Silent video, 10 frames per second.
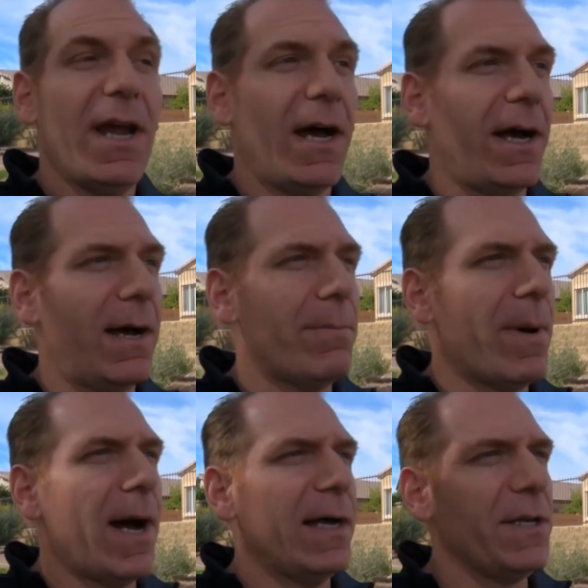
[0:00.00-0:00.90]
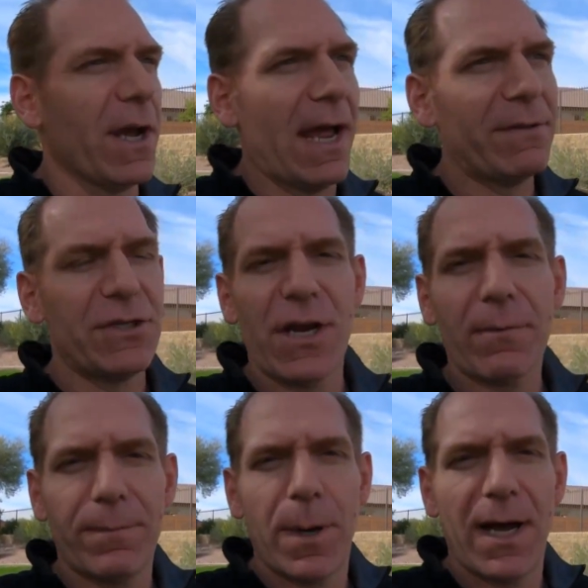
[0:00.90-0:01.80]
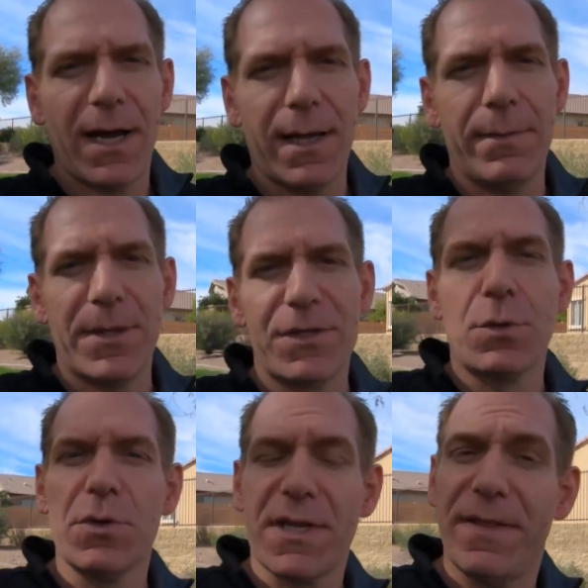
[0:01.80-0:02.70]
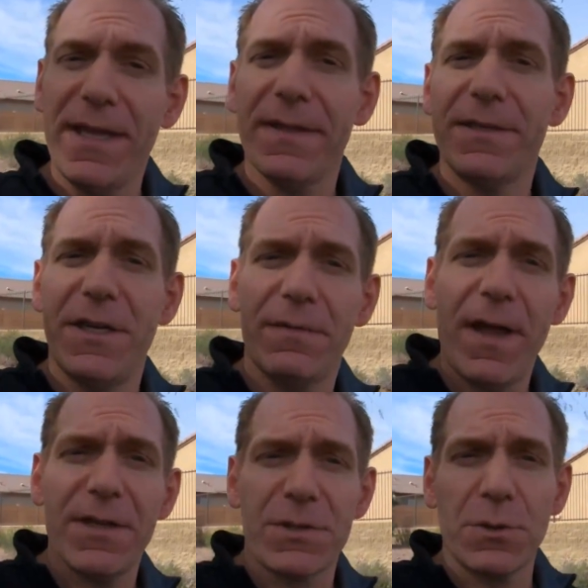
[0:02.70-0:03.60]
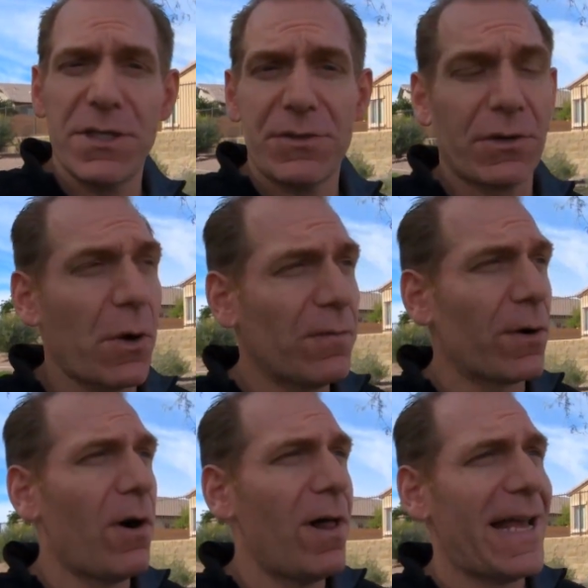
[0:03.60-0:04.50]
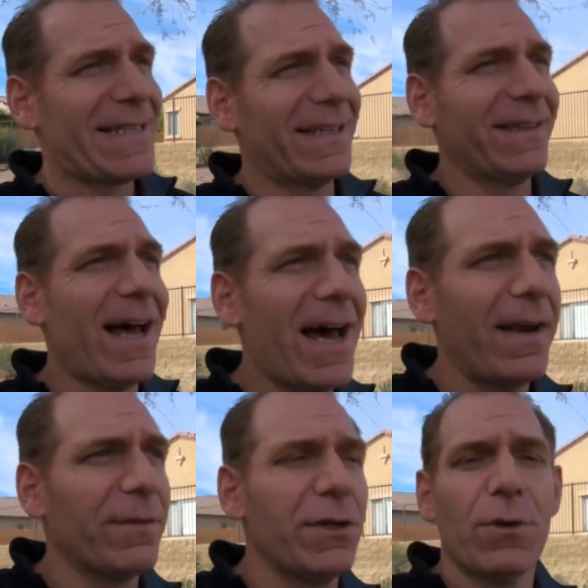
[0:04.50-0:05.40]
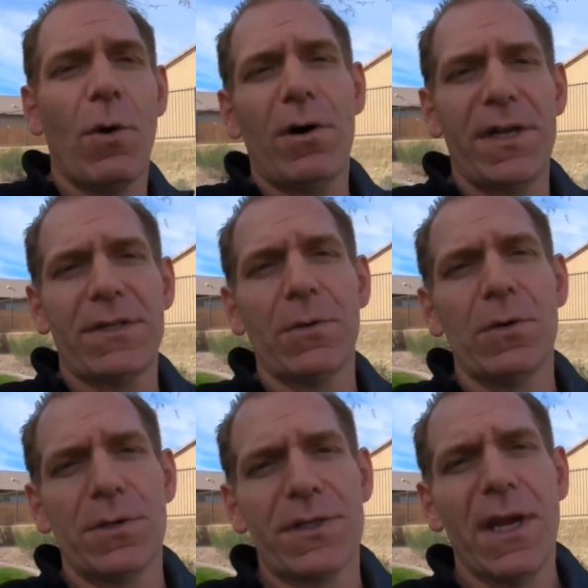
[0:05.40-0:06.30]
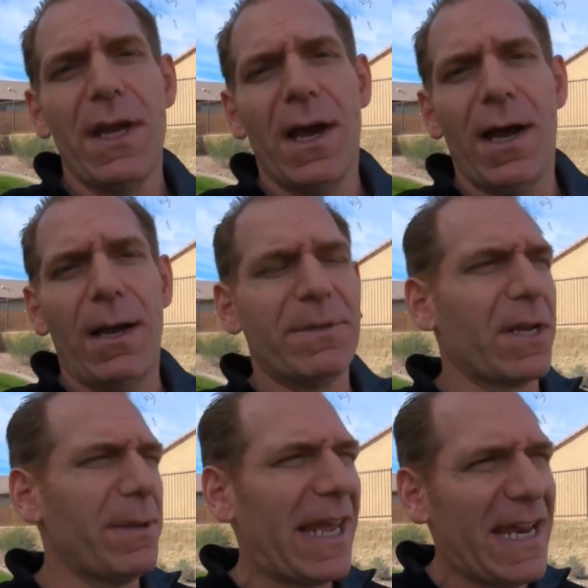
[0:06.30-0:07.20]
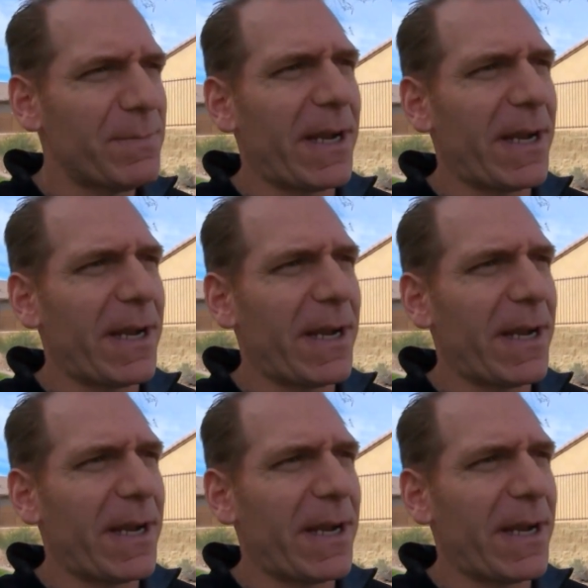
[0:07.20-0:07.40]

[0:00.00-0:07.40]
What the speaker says: You have to check the schools. I think the Deer Valley School District overall has a lot of good quality schools. It's going to be case by